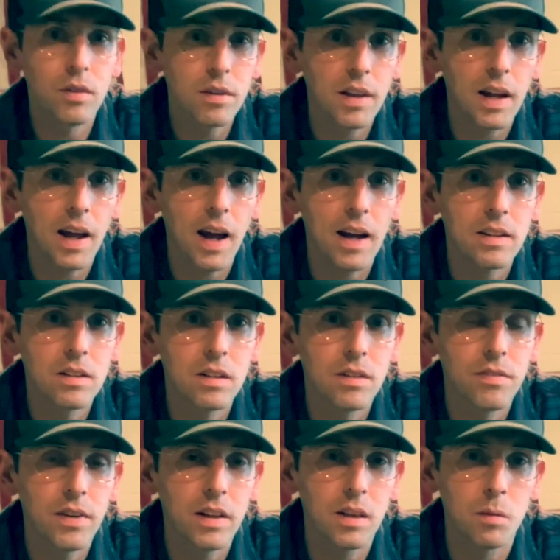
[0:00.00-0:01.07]
they had to
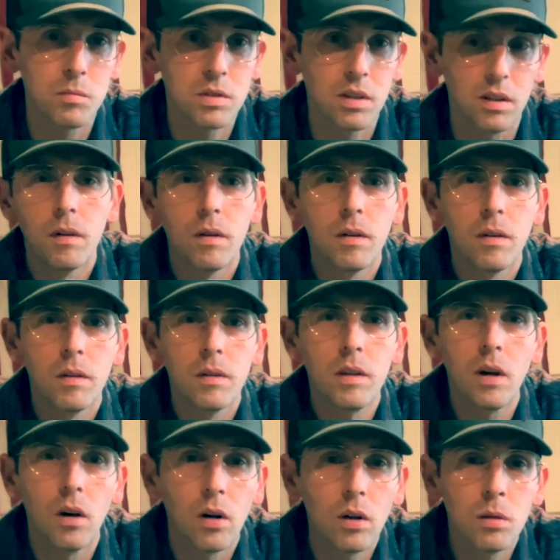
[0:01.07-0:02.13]
defend themselves.
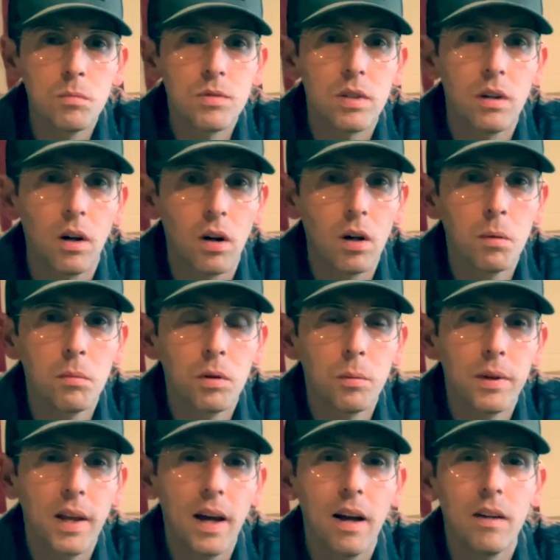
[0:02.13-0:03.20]
The arms and armor
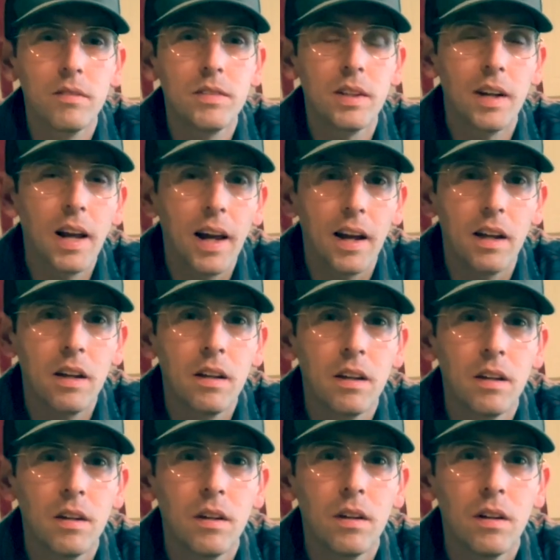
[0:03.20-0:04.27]
we have today
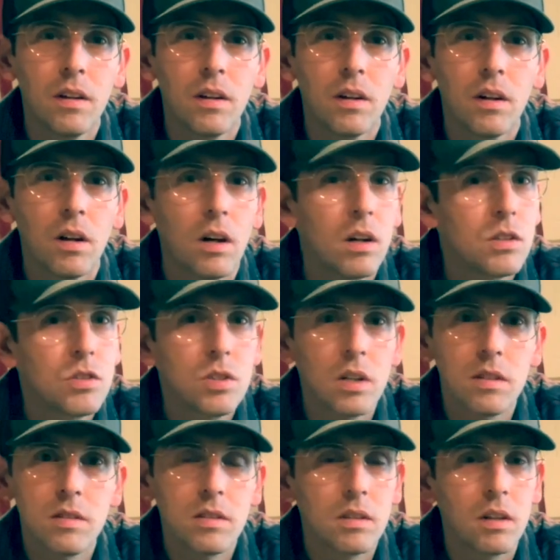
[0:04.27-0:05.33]
are
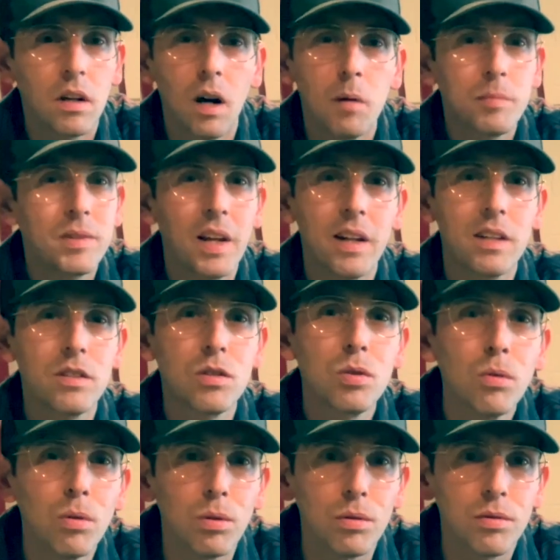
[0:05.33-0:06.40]
just updated
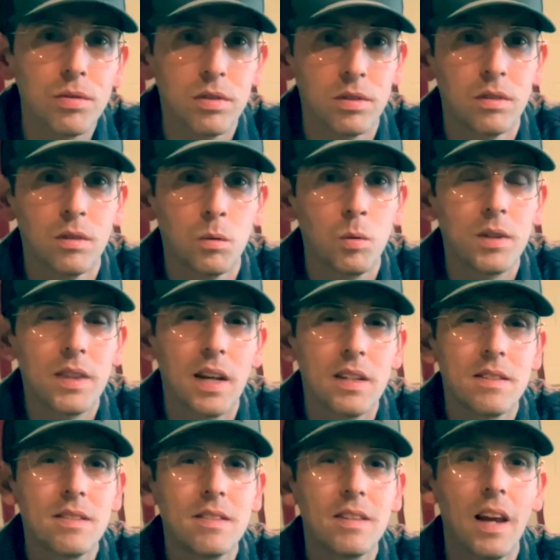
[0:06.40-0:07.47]
tools with
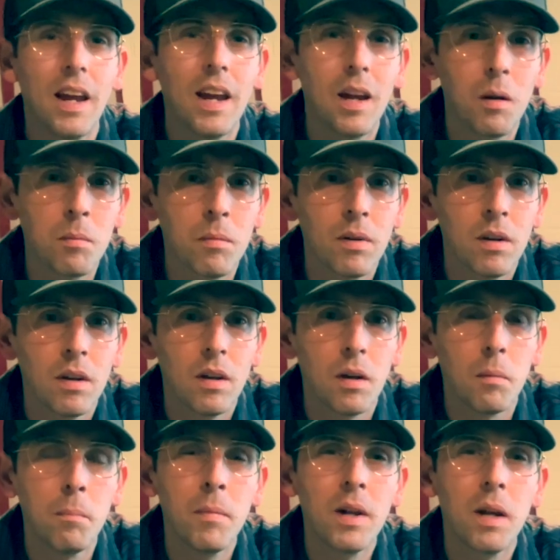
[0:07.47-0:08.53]
that same
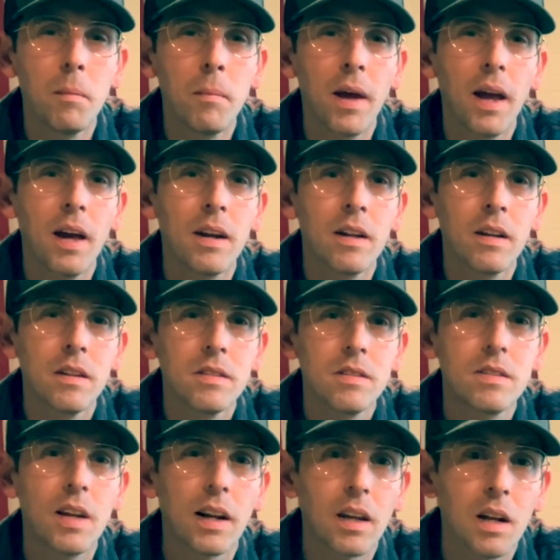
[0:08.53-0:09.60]
Minuteman
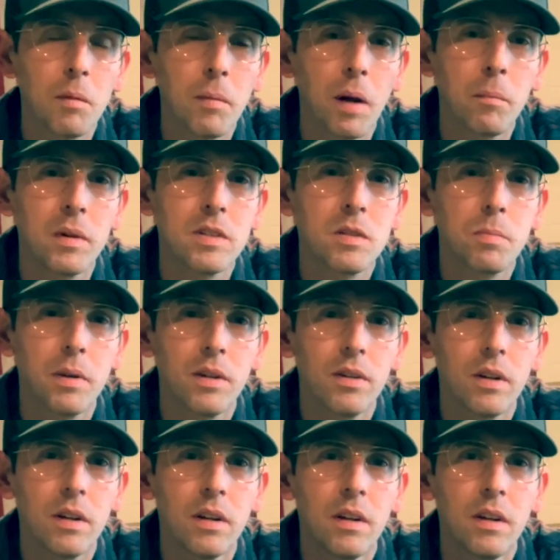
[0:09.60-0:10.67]
Second Amendment
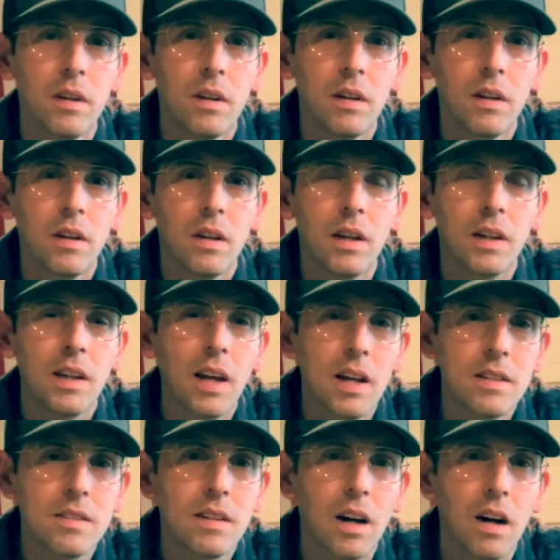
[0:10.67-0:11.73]
spirit. In
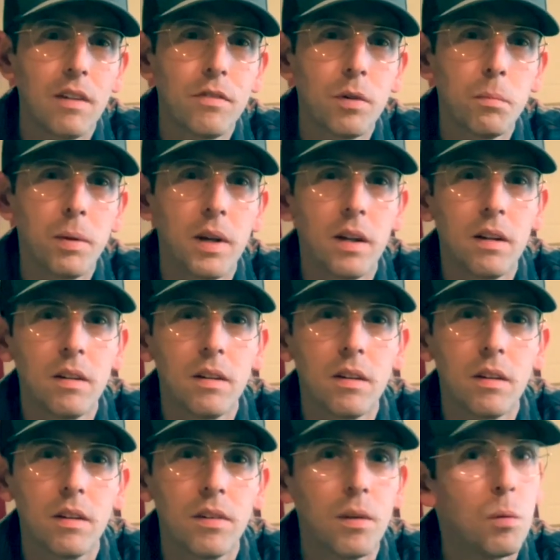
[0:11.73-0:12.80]
case, God forbid, the